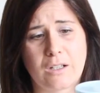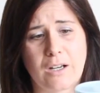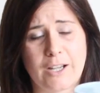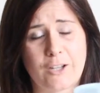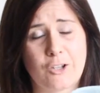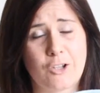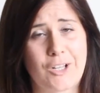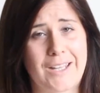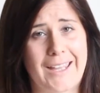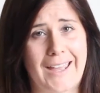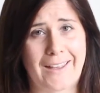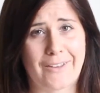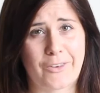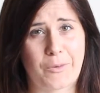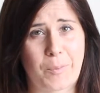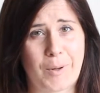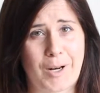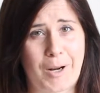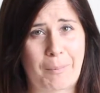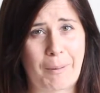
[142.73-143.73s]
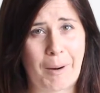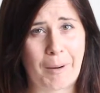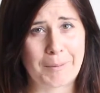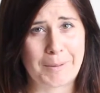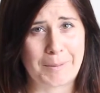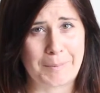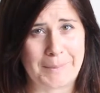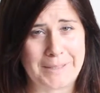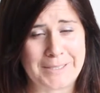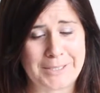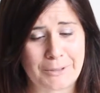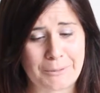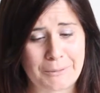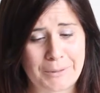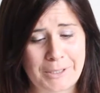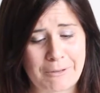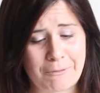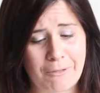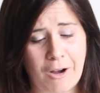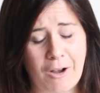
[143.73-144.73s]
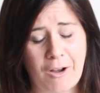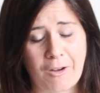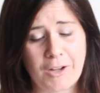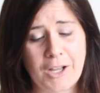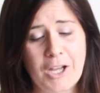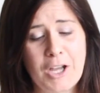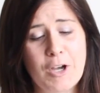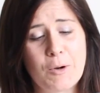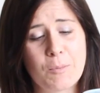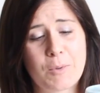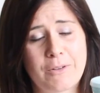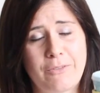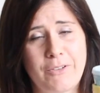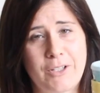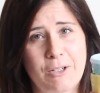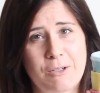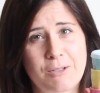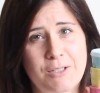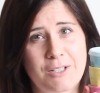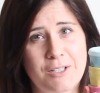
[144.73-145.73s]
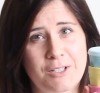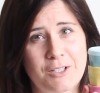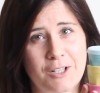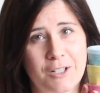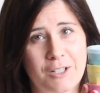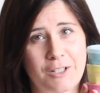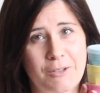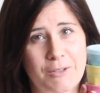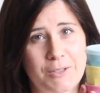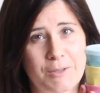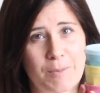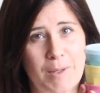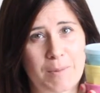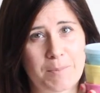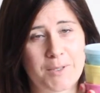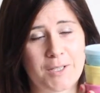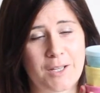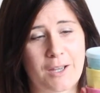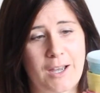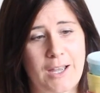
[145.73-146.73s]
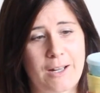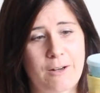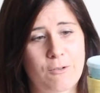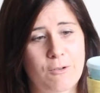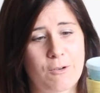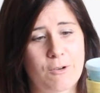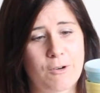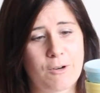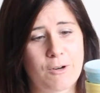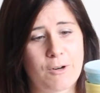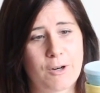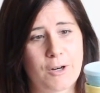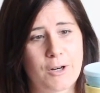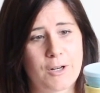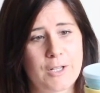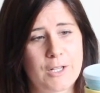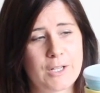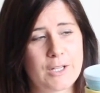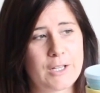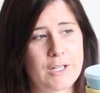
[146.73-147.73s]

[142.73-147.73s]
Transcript: I could guess, but I'd probably be totally wrong. But if you go to the John Lewis website or